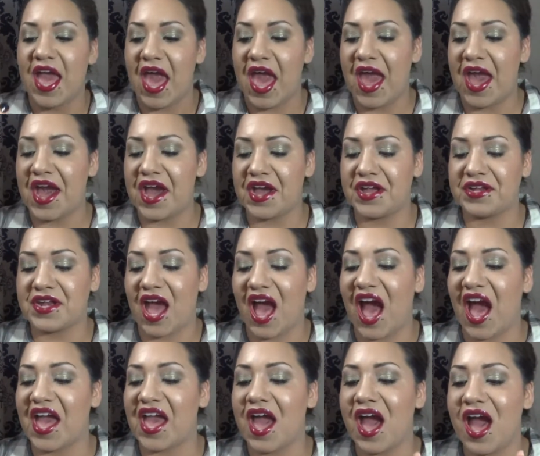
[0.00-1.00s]
And
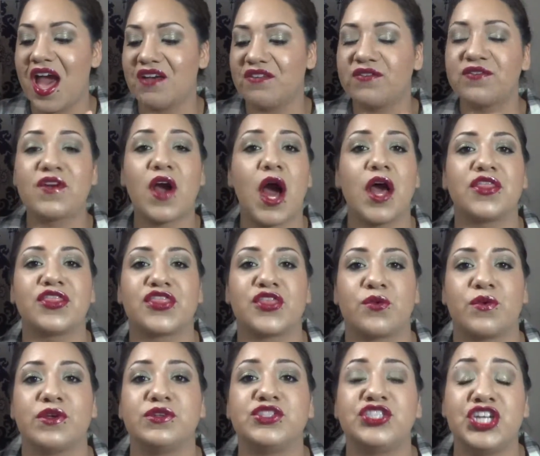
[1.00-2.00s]
I have gone
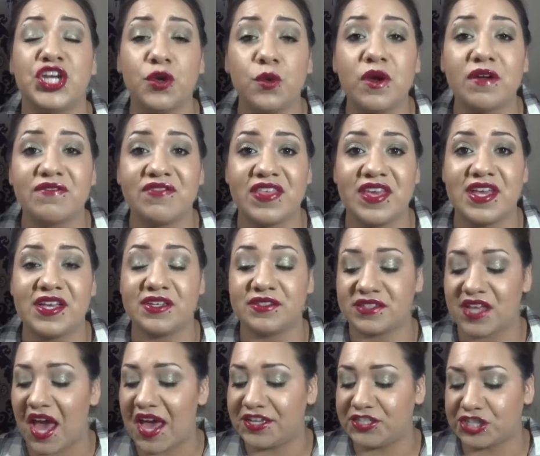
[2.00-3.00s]
through two of these.
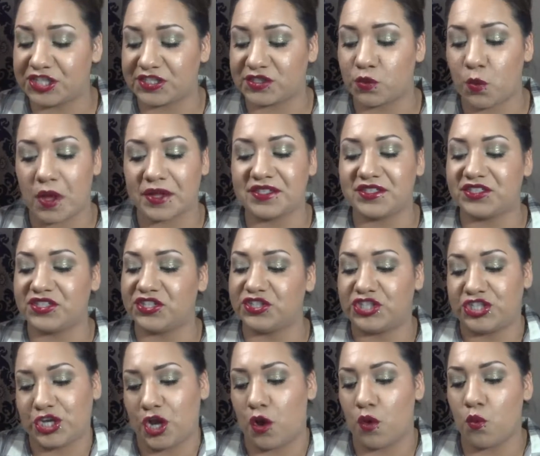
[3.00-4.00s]
I just wanted to
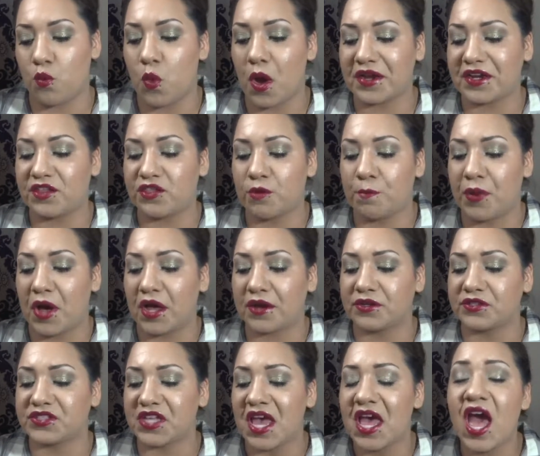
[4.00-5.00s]
show one of the
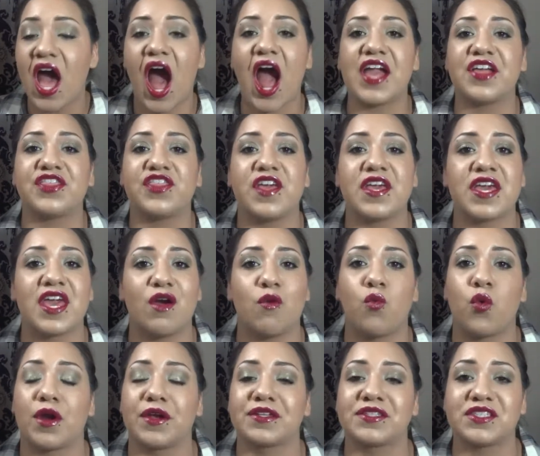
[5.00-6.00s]
bottles. I think it
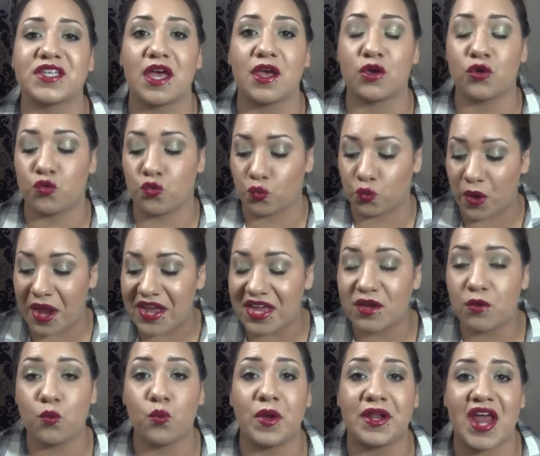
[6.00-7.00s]
works
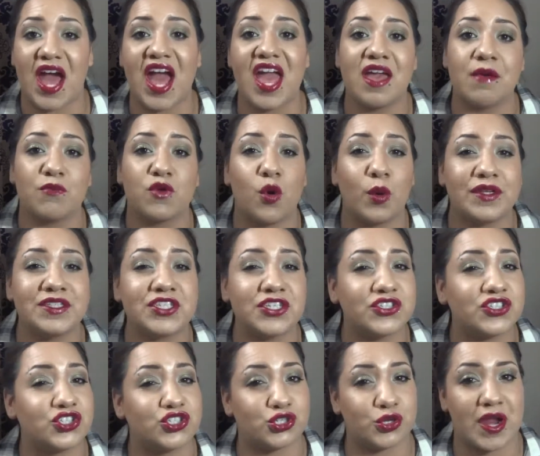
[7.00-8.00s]
great when I am going to
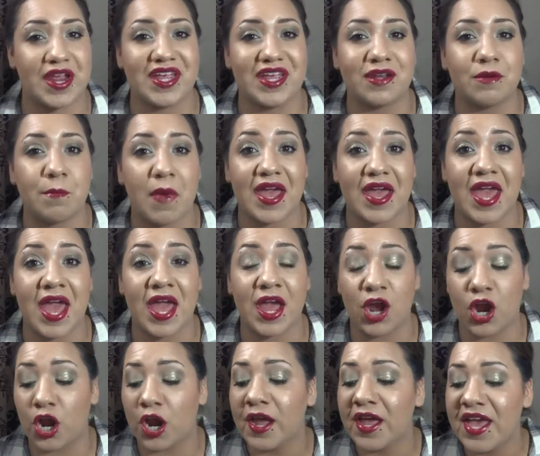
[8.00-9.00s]
straighten
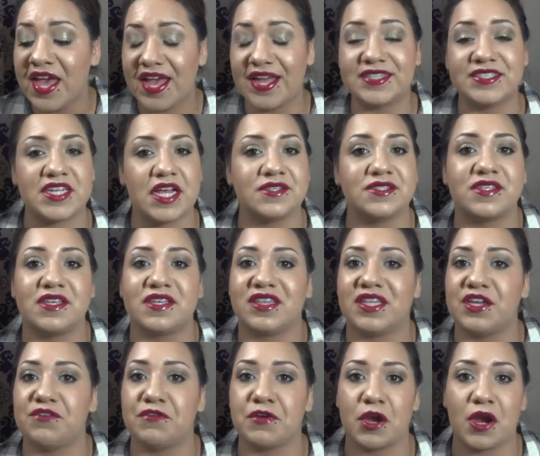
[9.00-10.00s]
hair. It doesn't
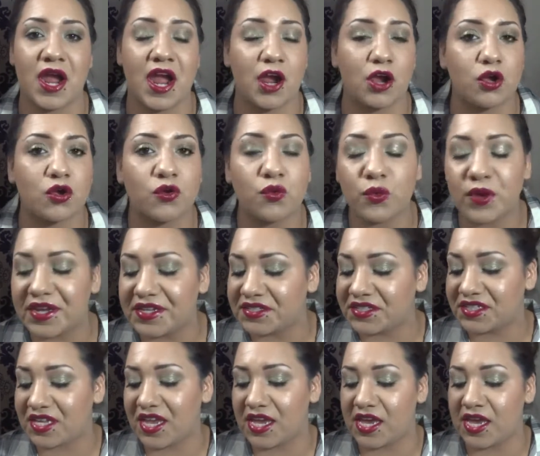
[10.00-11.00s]
leave your hair
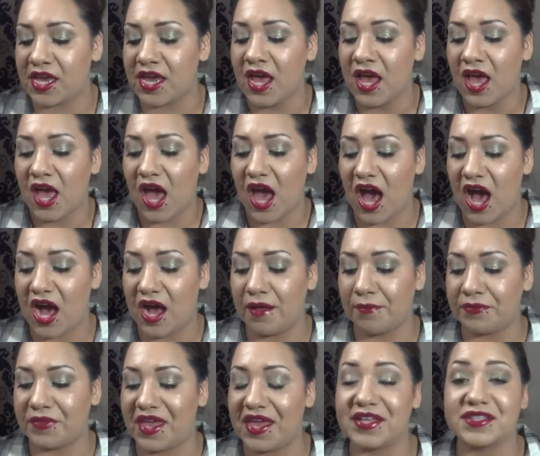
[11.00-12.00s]
greasy.
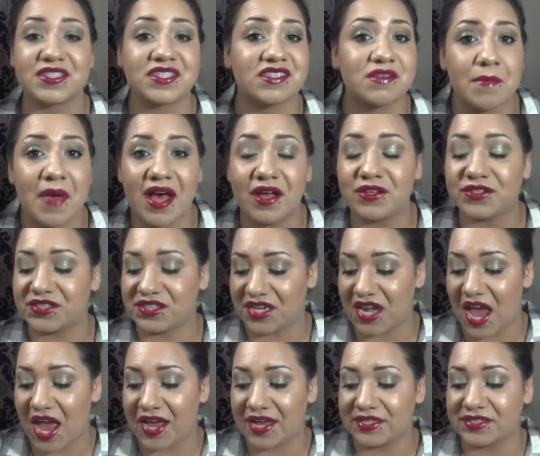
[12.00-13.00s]
Um, it smells
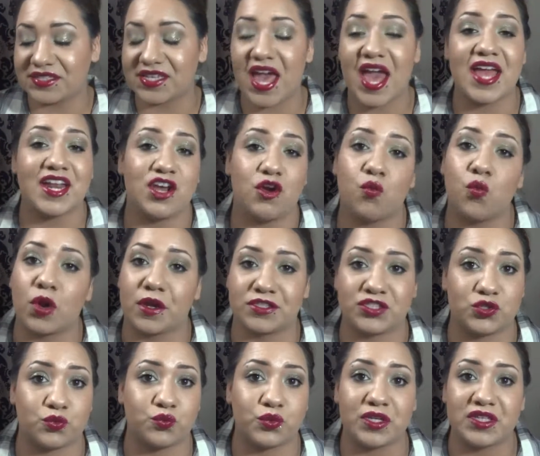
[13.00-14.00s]
nice and it
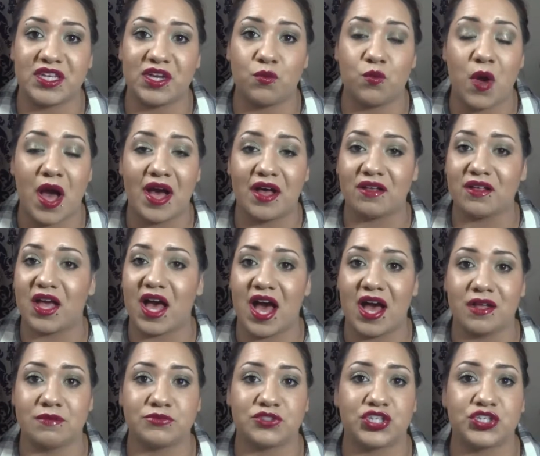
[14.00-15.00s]
works really well
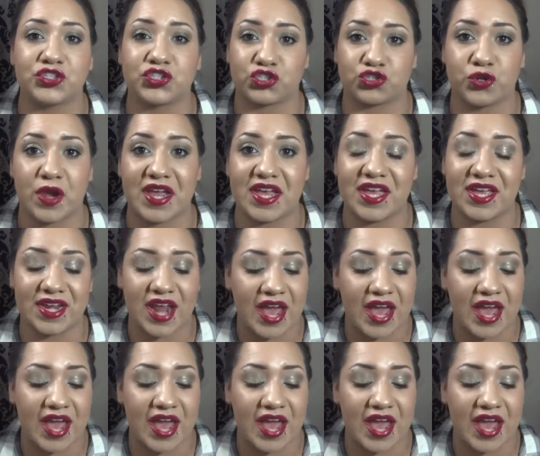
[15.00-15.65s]
um, to straighten.